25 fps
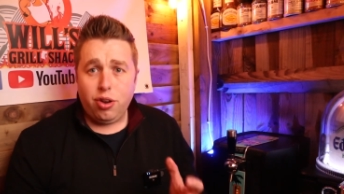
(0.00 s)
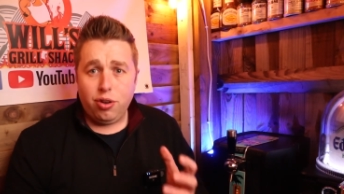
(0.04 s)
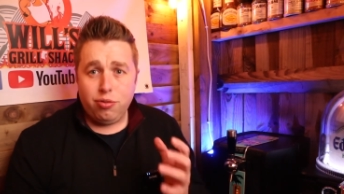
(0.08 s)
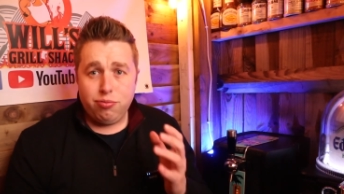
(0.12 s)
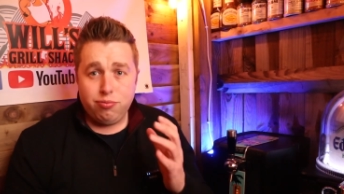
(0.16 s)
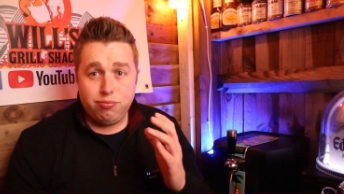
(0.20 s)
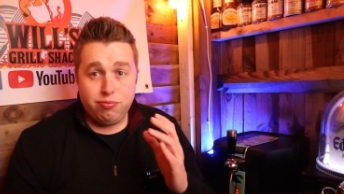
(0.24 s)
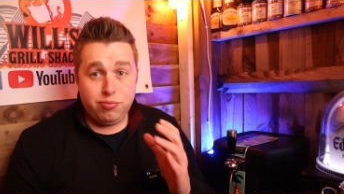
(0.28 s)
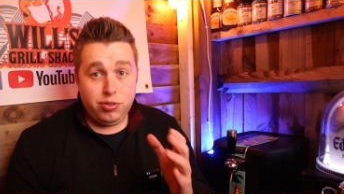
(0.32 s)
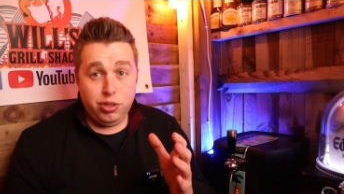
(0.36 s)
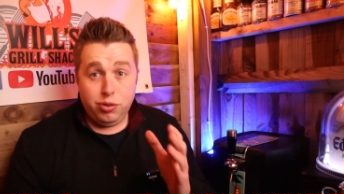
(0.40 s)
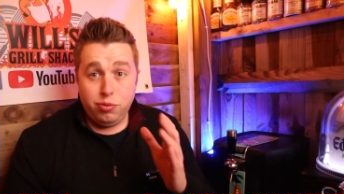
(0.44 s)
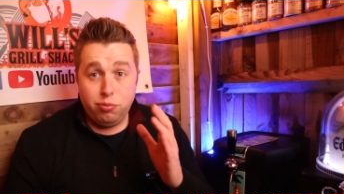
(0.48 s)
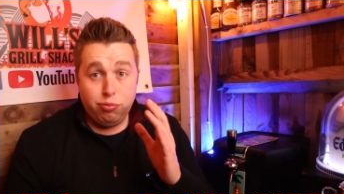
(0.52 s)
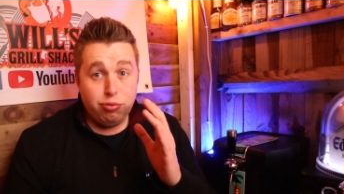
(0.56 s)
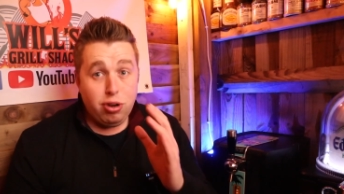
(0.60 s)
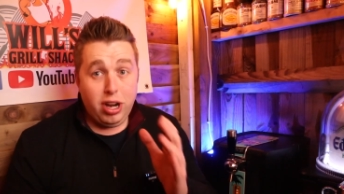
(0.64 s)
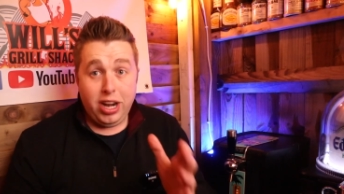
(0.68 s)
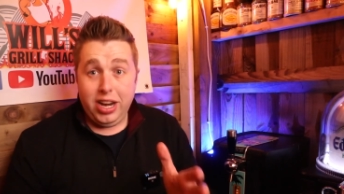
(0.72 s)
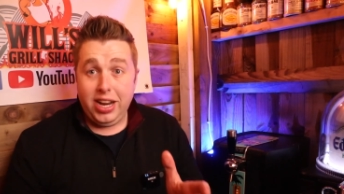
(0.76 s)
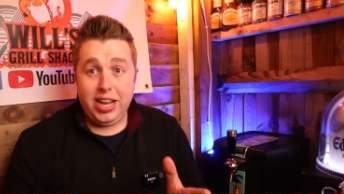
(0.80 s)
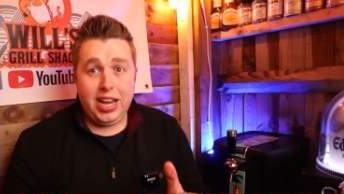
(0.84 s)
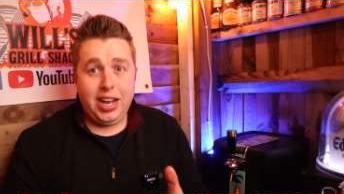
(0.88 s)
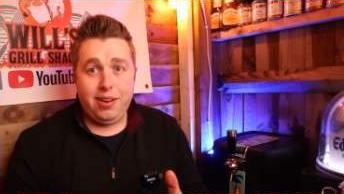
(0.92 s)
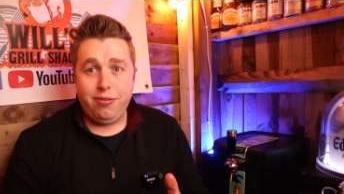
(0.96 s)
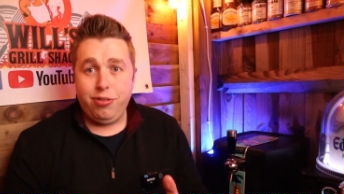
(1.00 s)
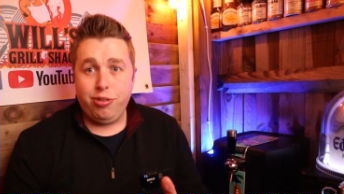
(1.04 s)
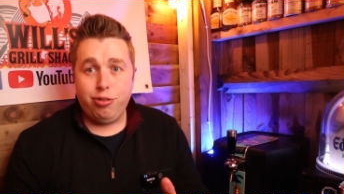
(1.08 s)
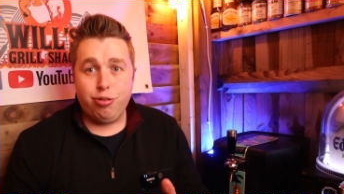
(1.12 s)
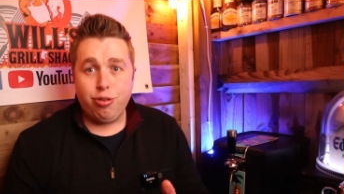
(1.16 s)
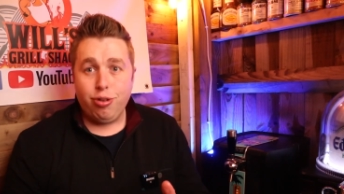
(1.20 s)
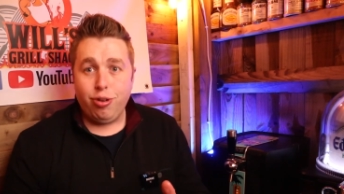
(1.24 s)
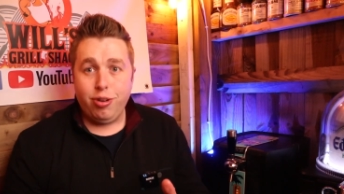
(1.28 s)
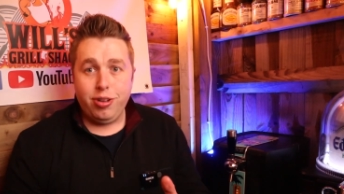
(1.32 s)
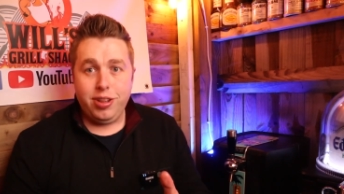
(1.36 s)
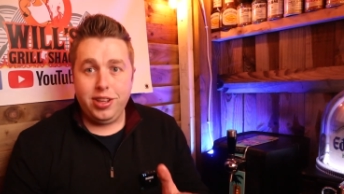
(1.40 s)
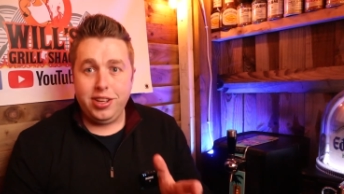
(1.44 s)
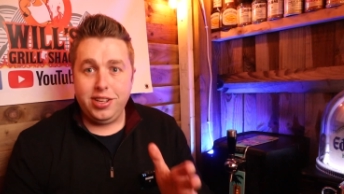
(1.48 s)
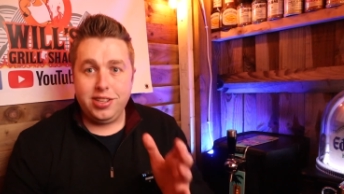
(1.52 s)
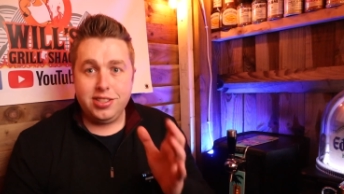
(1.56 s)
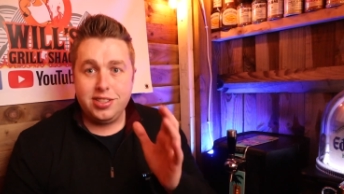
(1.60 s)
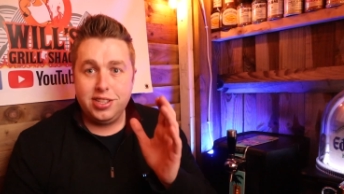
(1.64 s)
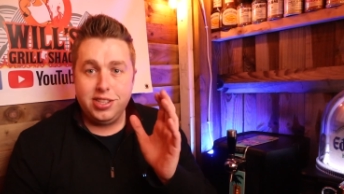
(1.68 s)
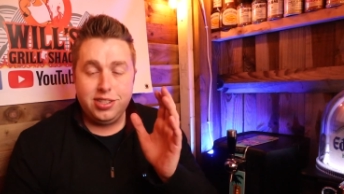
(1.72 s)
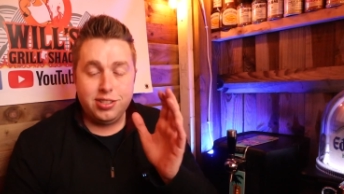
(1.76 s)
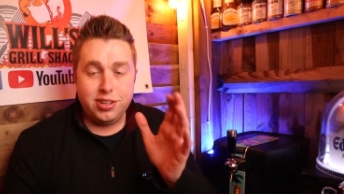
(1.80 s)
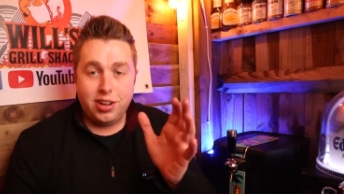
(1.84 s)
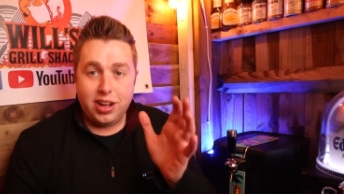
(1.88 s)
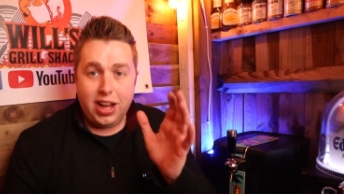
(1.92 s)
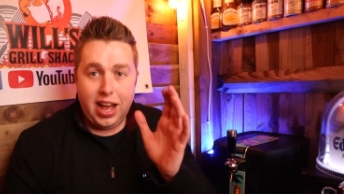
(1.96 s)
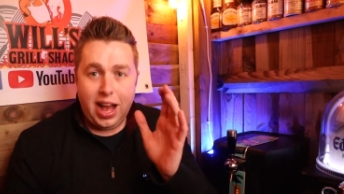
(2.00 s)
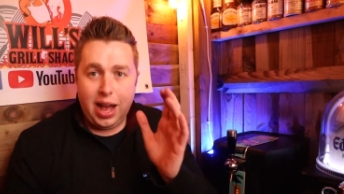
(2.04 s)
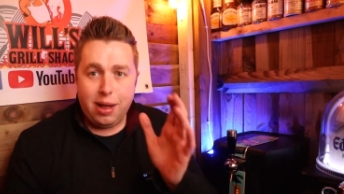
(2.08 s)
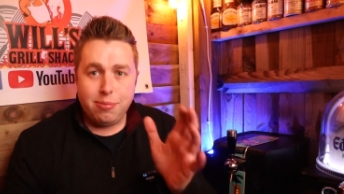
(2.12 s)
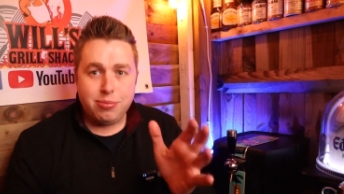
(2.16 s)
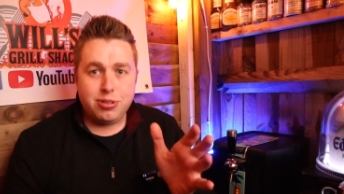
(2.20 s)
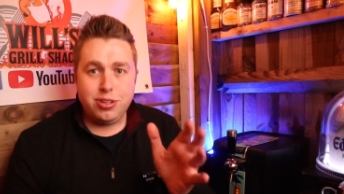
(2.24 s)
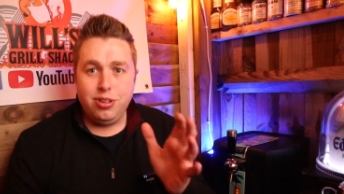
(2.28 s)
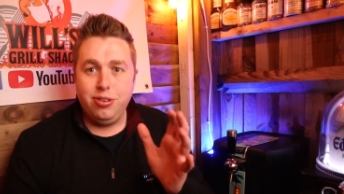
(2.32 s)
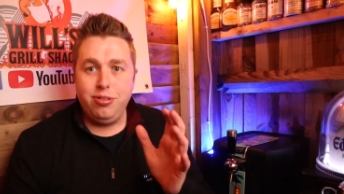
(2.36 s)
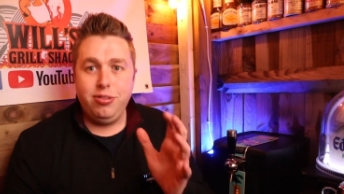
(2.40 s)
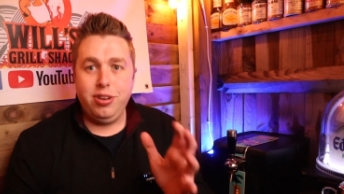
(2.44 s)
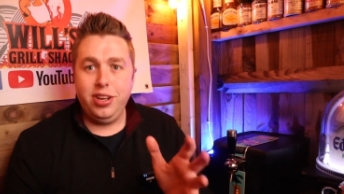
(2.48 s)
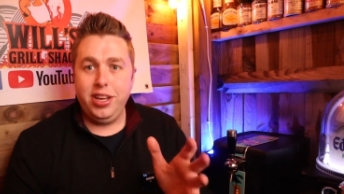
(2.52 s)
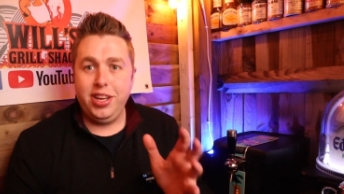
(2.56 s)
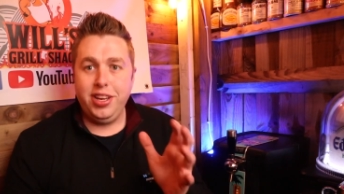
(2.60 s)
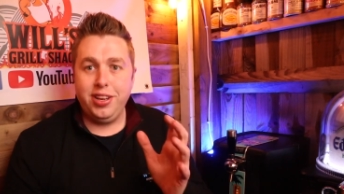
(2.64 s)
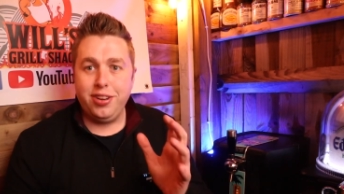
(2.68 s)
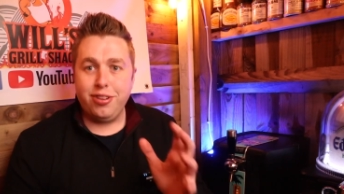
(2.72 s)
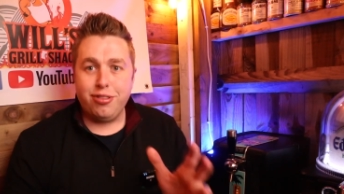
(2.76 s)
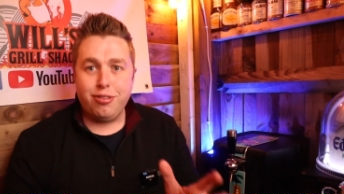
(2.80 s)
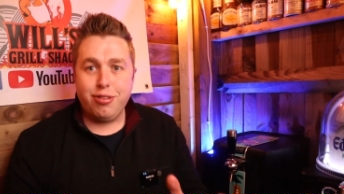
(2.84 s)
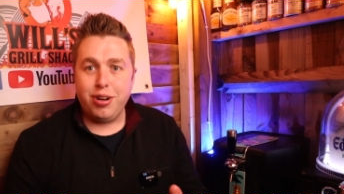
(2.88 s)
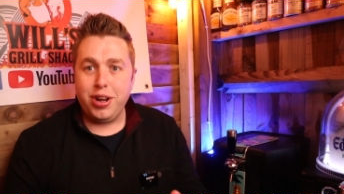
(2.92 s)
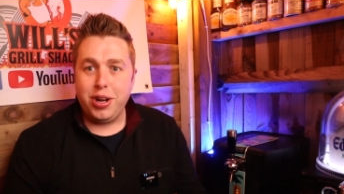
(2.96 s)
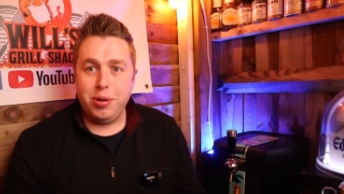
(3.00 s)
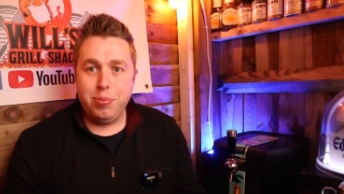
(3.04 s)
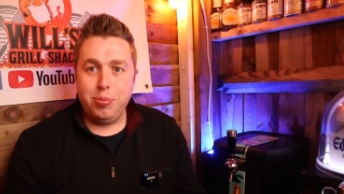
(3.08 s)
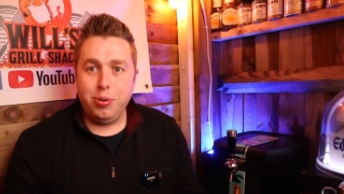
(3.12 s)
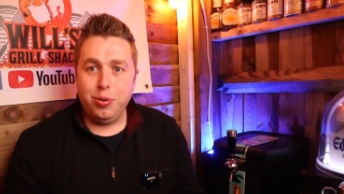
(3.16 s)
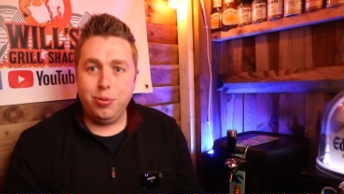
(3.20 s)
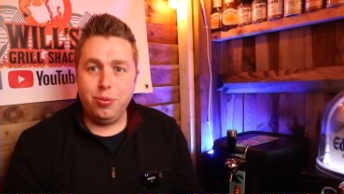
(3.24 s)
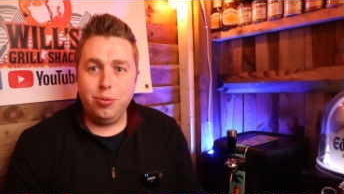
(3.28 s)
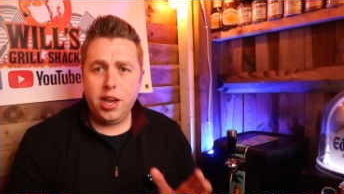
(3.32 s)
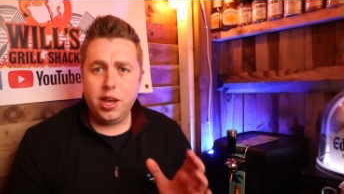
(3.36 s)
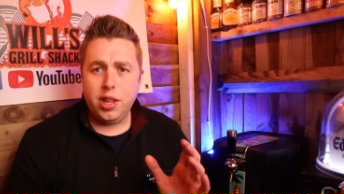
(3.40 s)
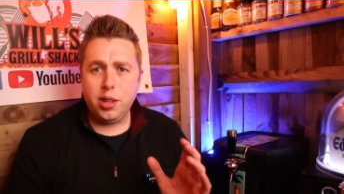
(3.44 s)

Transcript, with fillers: I, you really have to try these. These are absolutely incredible.